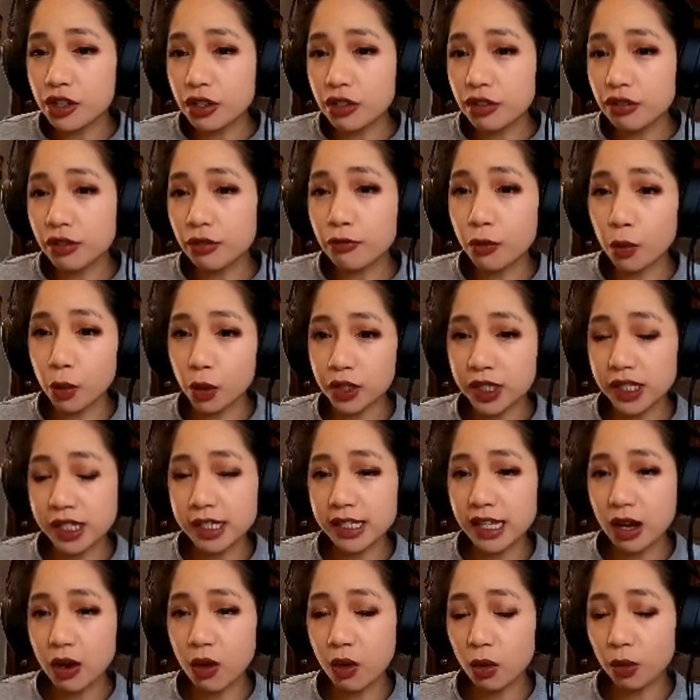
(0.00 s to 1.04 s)
The forces that
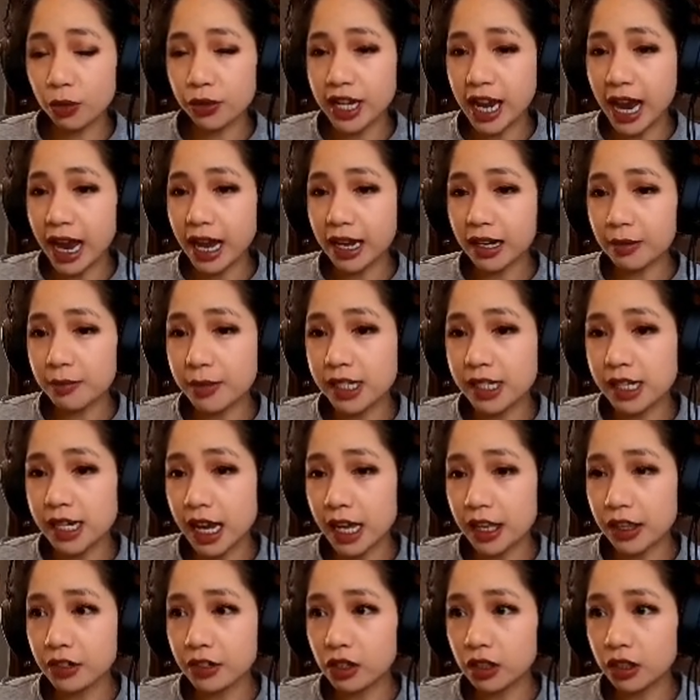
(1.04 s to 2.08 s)
hold the atoms
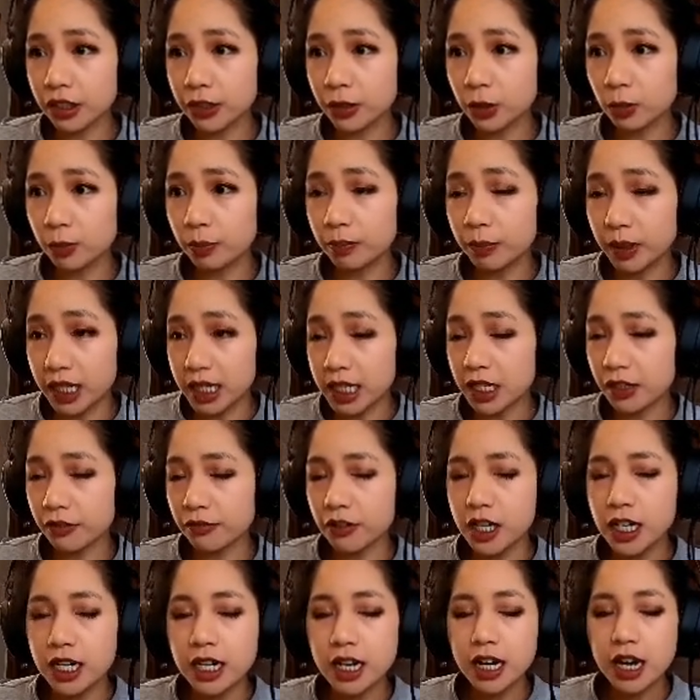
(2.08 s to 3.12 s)
together are a little bit different.